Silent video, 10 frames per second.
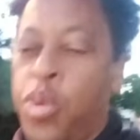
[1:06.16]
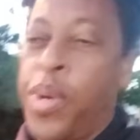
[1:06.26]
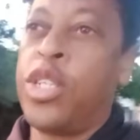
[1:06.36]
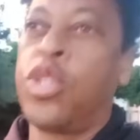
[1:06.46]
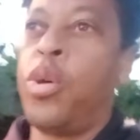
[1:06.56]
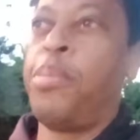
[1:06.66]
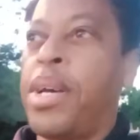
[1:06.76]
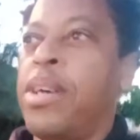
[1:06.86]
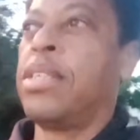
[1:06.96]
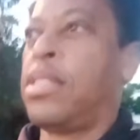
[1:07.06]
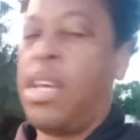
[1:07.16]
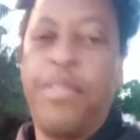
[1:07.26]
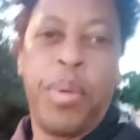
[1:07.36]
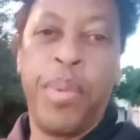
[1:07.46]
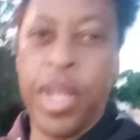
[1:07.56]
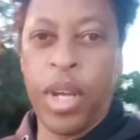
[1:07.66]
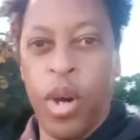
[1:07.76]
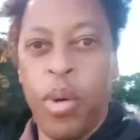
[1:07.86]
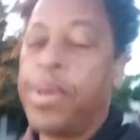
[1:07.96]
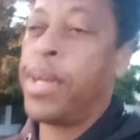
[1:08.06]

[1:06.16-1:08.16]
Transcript: to it too, because everywhere you go,